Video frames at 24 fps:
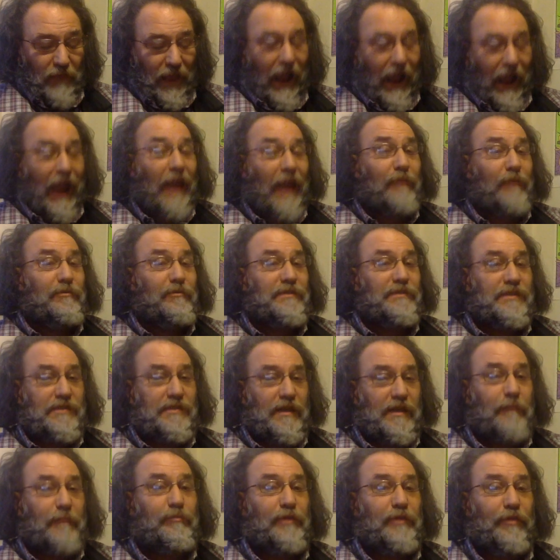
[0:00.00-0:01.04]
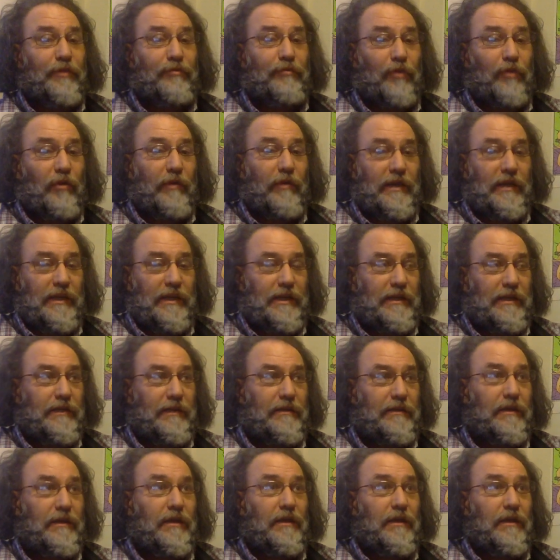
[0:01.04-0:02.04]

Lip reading: I was simply throwing in